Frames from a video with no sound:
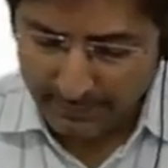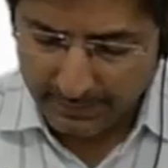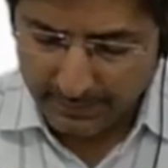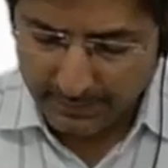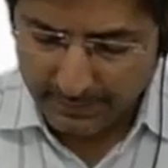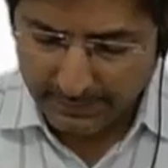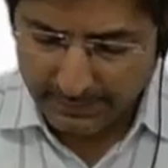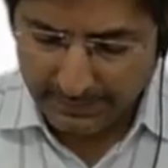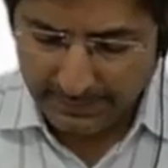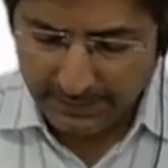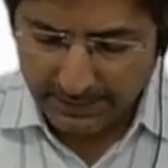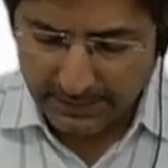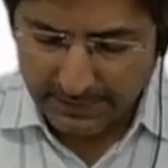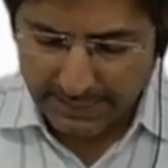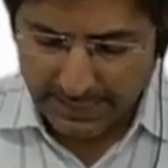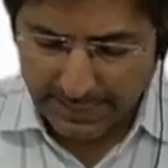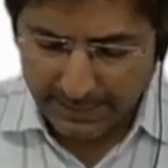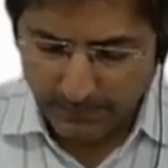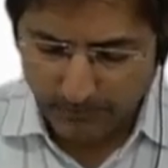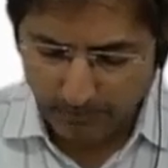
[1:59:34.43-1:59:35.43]
C
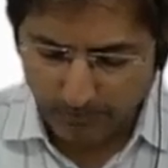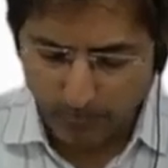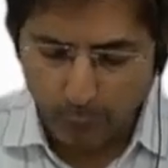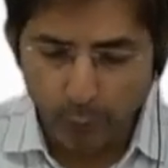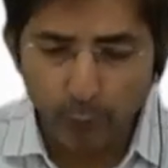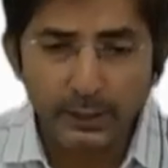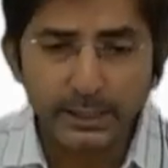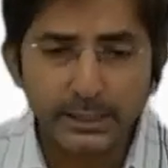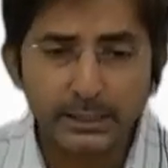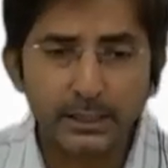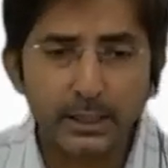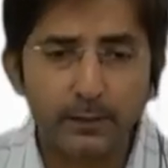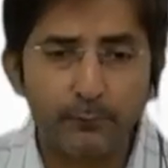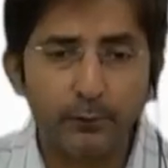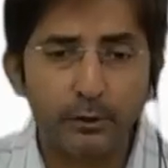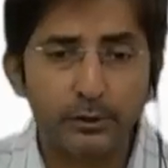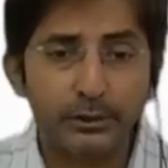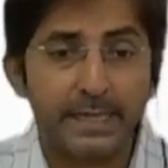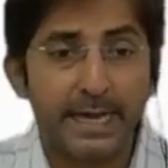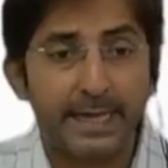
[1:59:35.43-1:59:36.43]
stands for donation
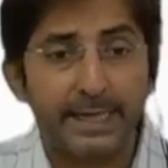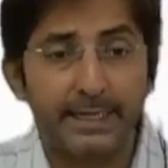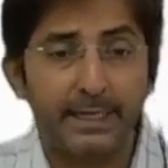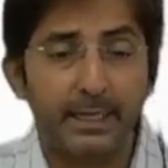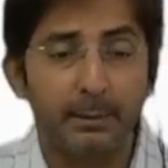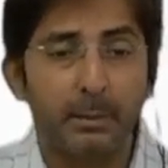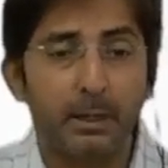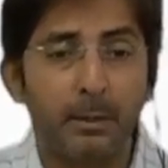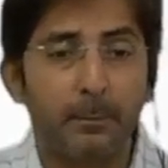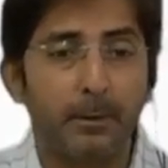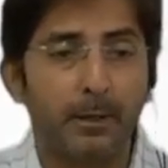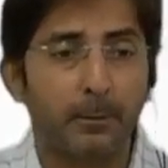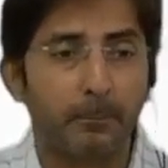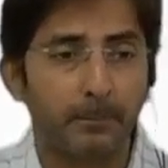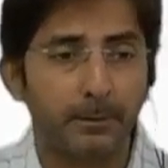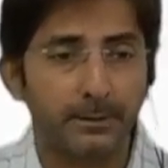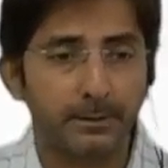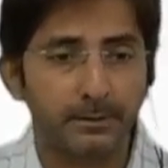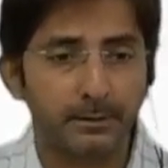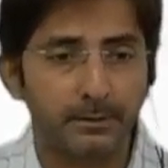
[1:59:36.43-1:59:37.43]
for charitable
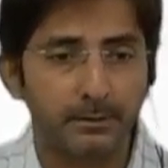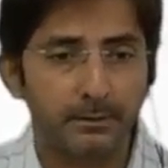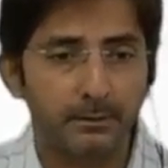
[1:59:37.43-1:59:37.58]
purpose.